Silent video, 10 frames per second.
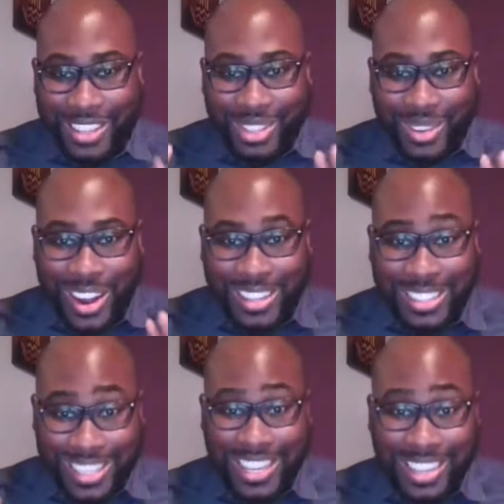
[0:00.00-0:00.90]
So our
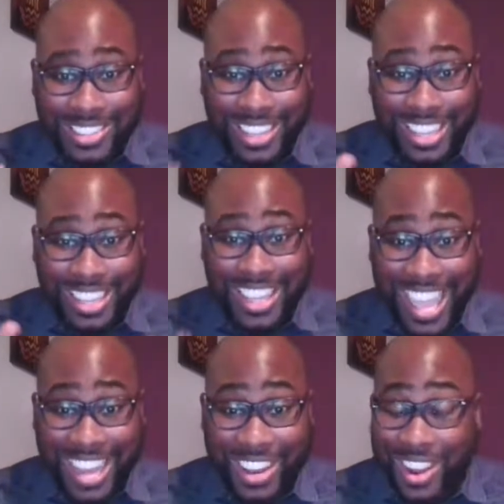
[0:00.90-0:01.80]
seniors,
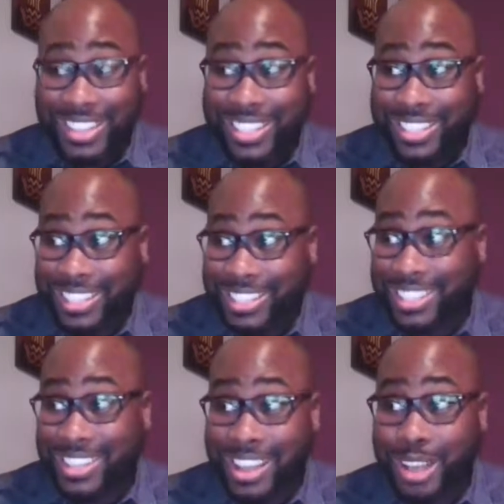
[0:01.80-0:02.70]
again, are sent to
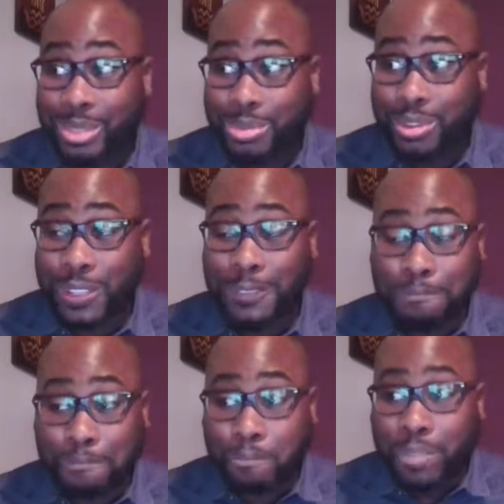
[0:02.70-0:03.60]
the hospital
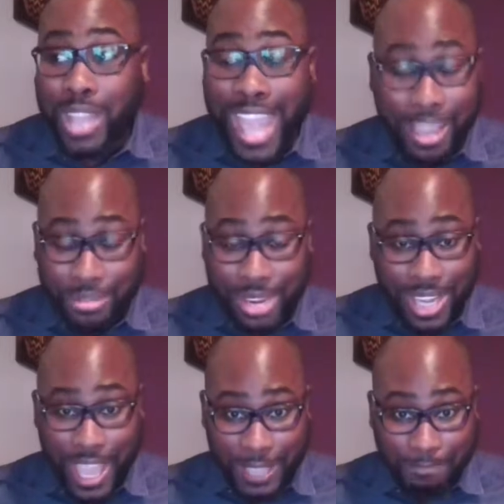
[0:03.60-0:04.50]
every
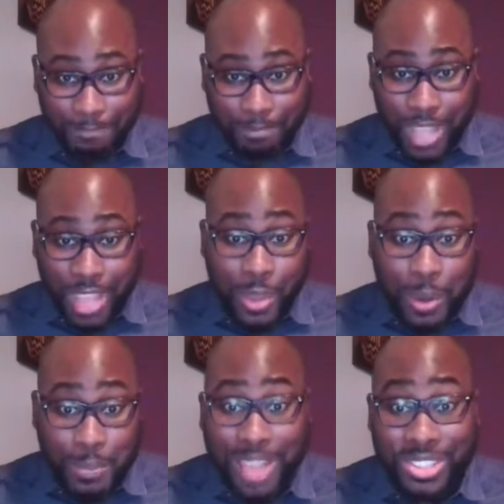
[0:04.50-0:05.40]
day. And there are
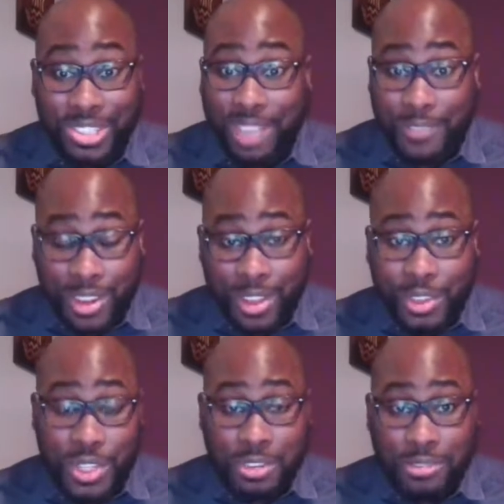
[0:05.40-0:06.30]
about
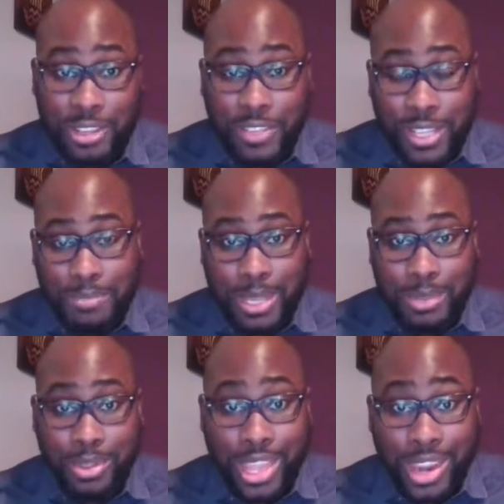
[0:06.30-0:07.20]
750
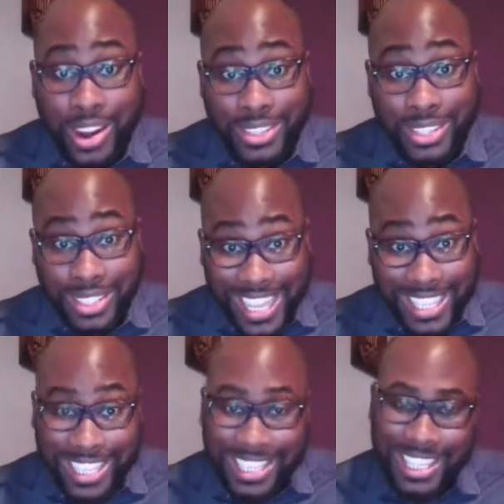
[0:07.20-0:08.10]
people that are
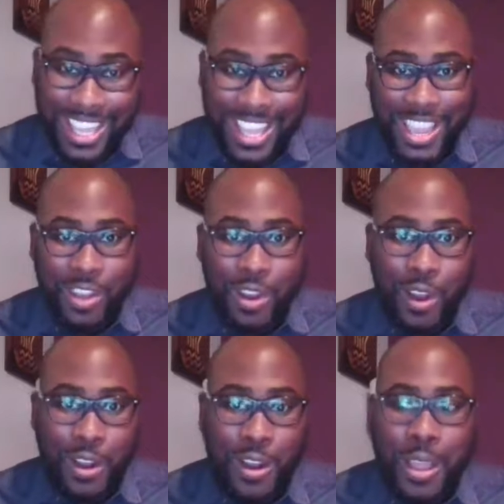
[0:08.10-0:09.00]
sent to the
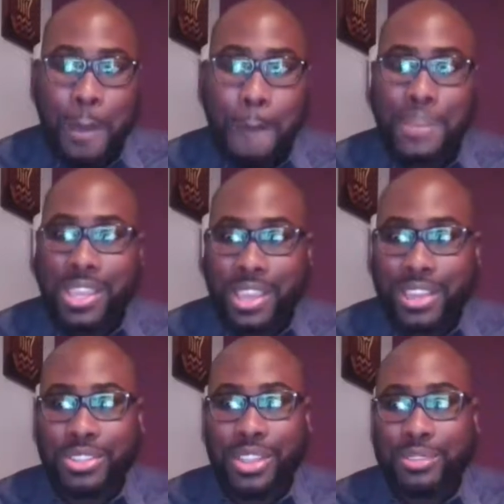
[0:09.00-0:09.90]
ER
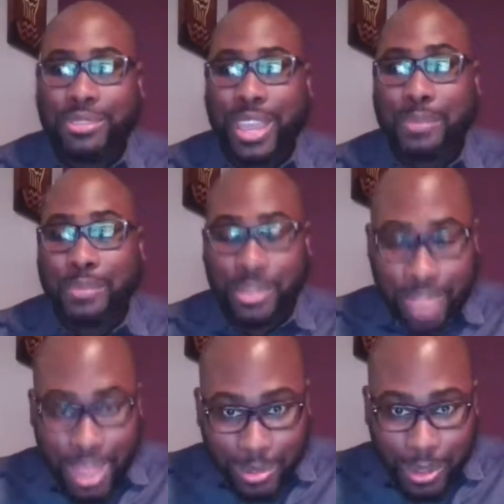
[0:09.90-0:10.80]
because of a
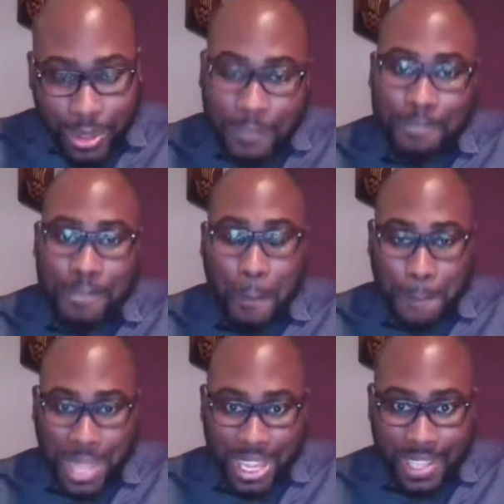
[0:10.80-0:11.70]
preventable
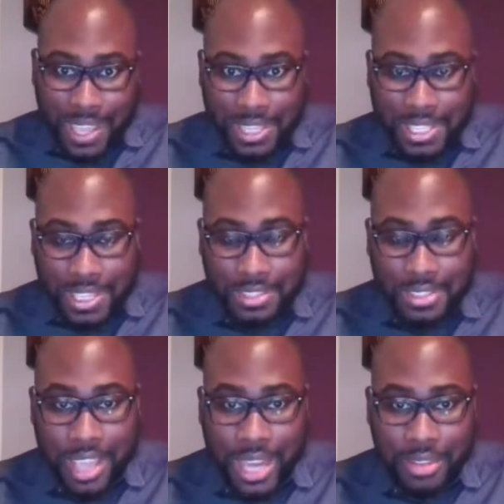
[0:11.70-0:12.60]
medication
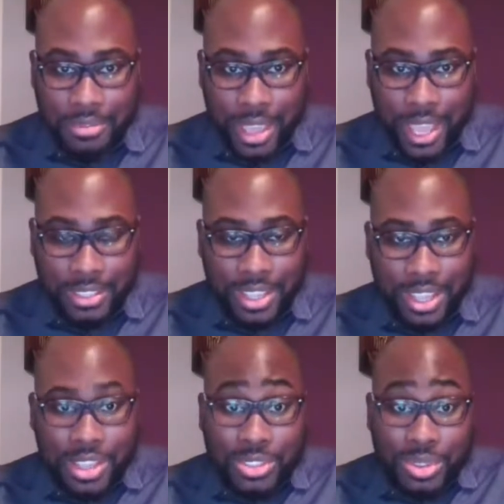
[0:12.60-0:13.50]
side effect.
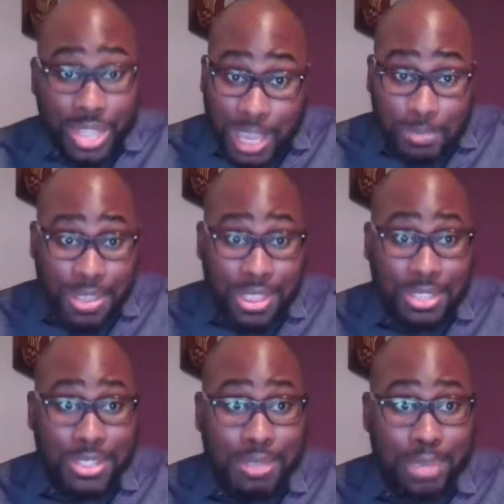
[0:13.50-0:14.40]
So keeping
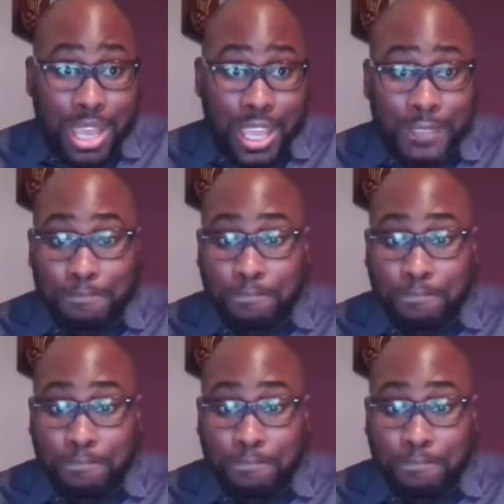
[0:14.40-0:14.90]
this in mind,